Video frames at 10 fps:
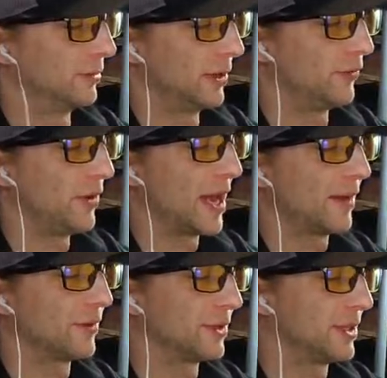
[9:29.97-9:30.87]
if you
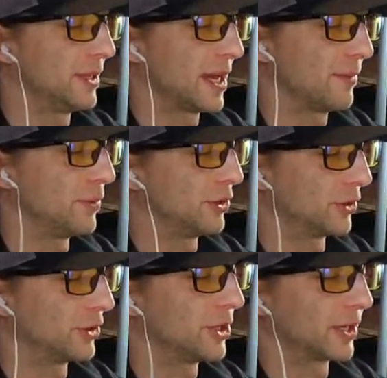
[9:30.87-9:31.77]
haven't seen that, be
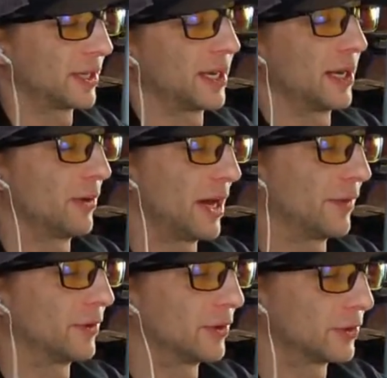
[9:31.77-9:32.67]
sure to check that out
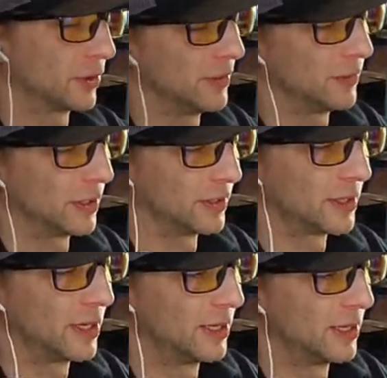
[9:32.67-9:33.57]
after the stream
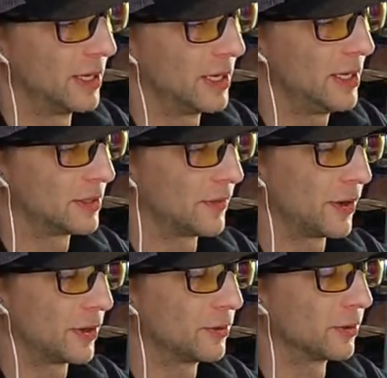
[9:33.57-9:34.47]
because he is a
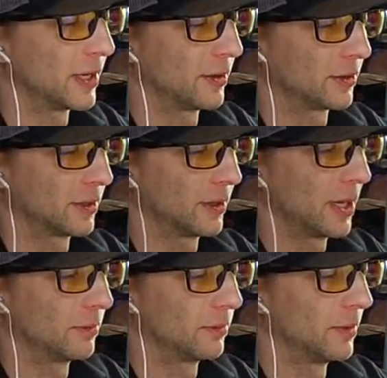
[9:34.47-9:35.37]
very cool character
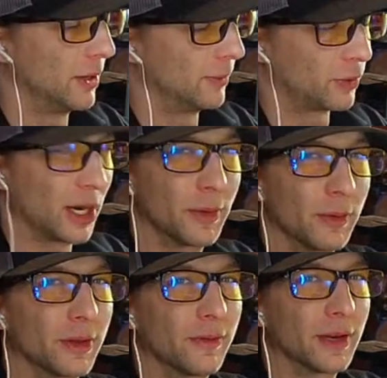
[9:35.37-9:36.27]
and probably
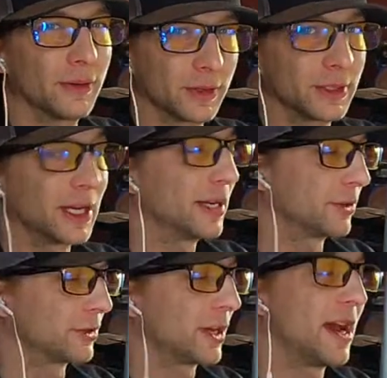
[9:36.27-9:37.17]
one of the very first
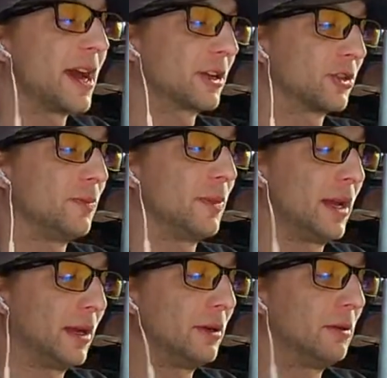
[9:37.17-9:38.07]
dinosaurs I actually
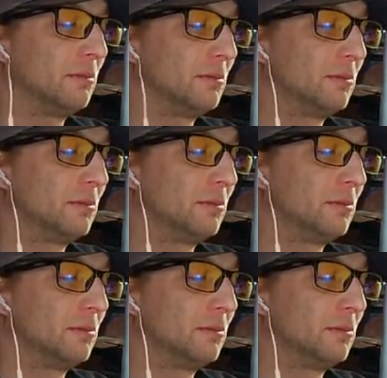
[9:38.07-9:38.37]
made